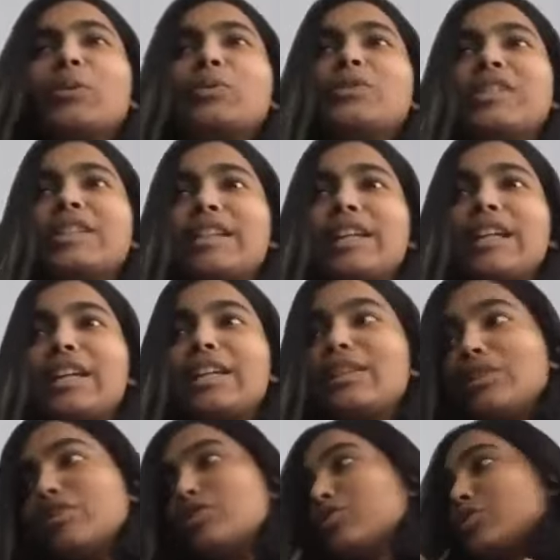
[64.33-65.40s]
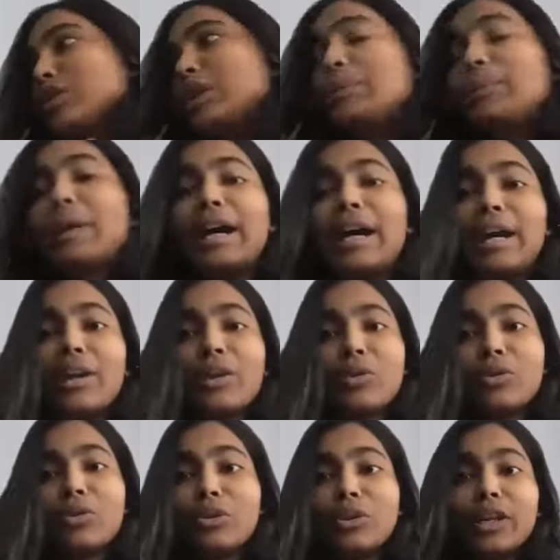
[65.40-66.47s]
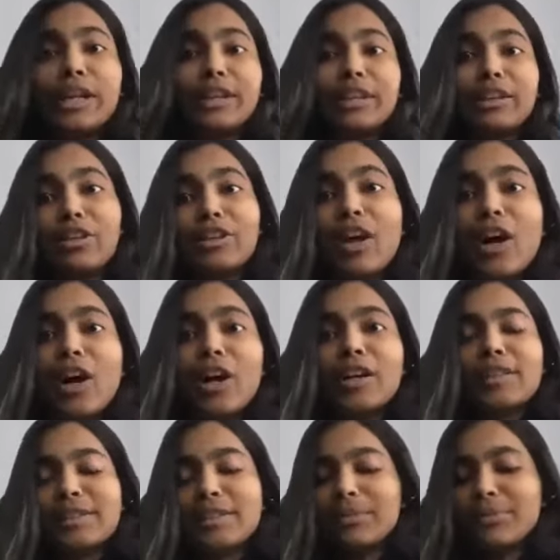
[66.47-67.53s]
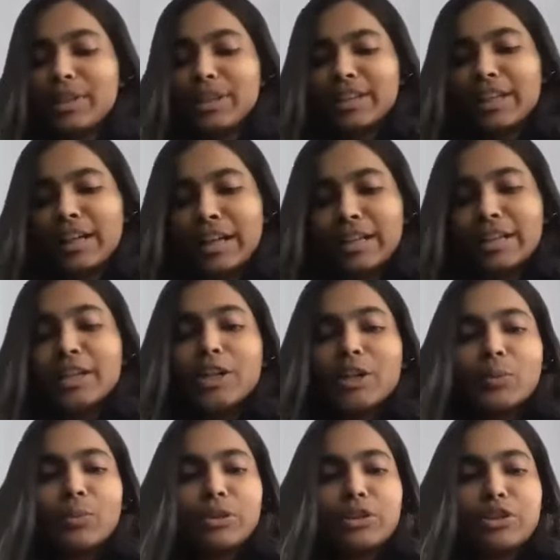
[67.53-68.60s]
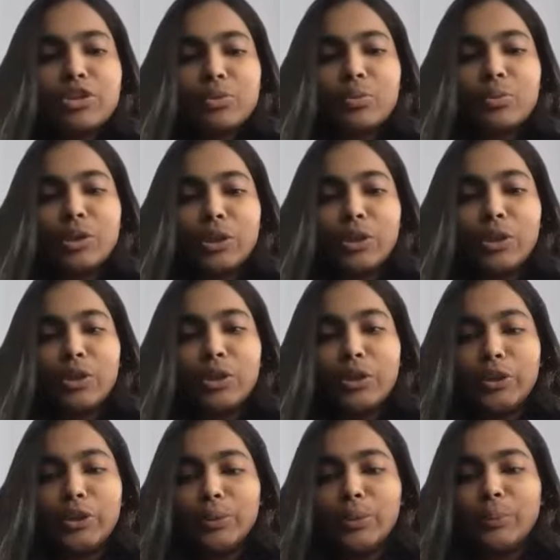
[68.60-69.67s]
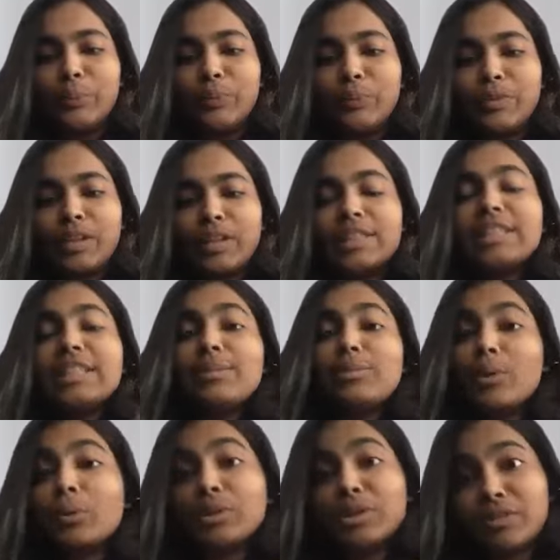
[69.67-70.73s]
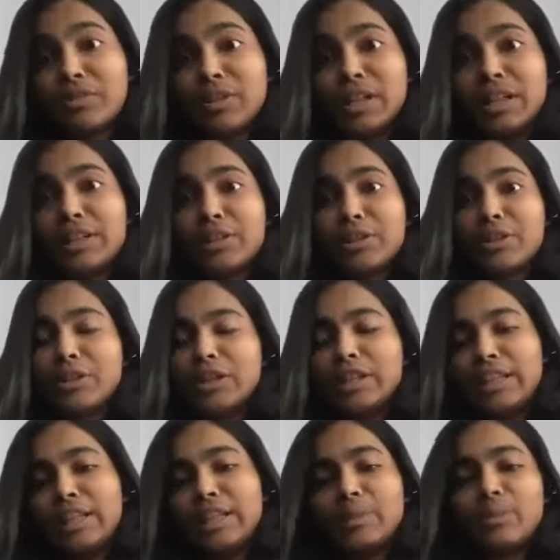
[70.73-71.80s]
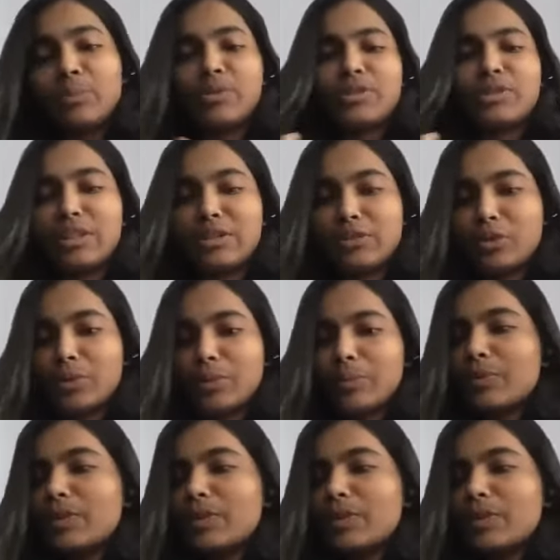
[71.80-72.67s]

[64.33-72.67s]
sitting and turning back or looking at the clock, stuff like that, which will demotivate the presenter.